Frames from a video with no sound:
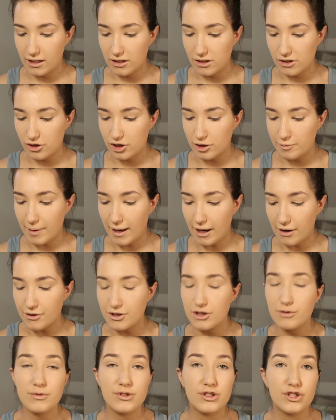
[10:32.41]
so the
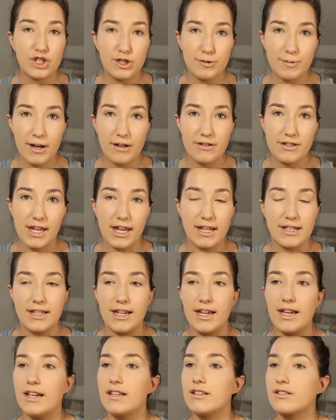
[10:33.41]
powder was
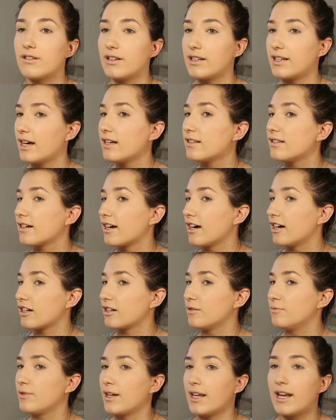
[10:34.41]
£2.88, so I guess I can't
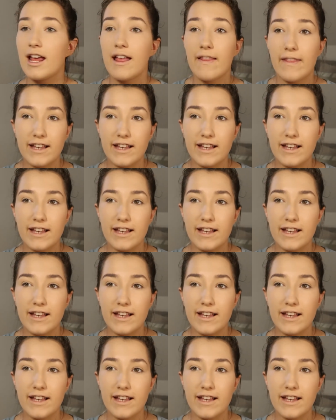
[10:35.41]
complain.